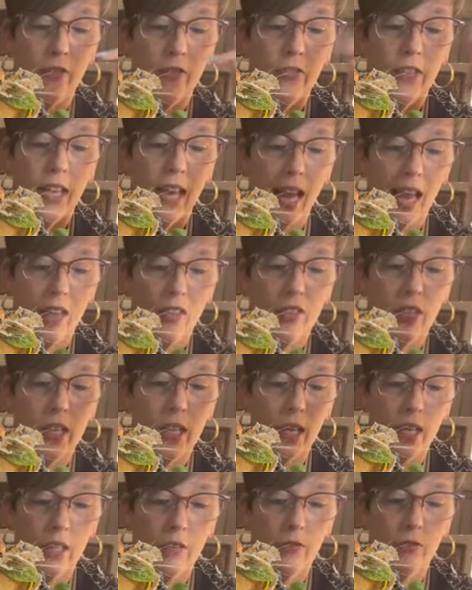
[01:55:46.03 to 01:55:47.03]
off.
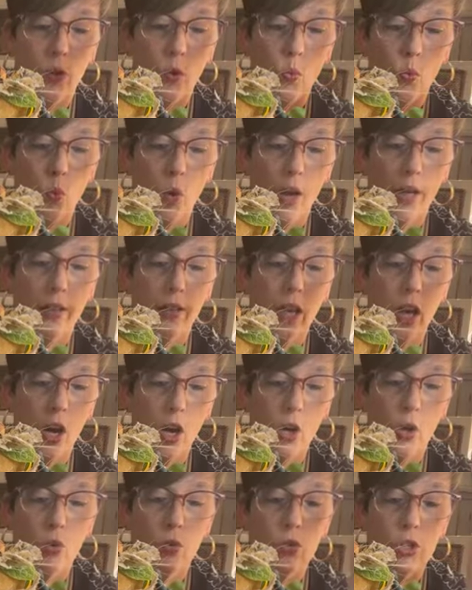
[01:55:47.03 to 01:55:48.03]
Kathy got it for
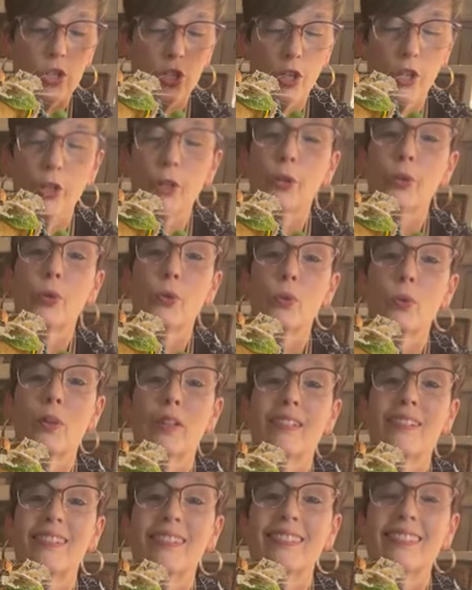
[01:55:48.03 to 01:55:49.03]

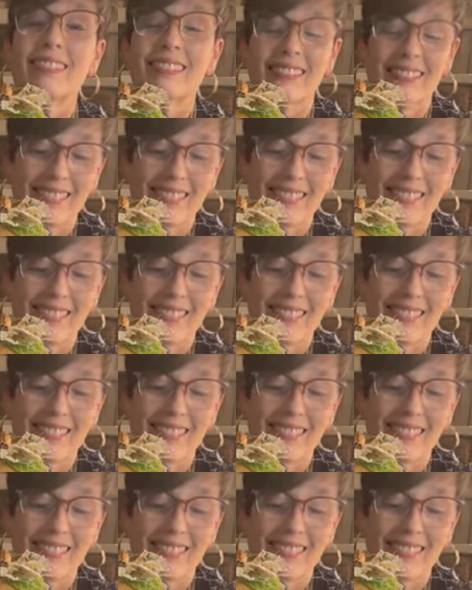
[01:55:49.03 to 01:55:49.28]
102.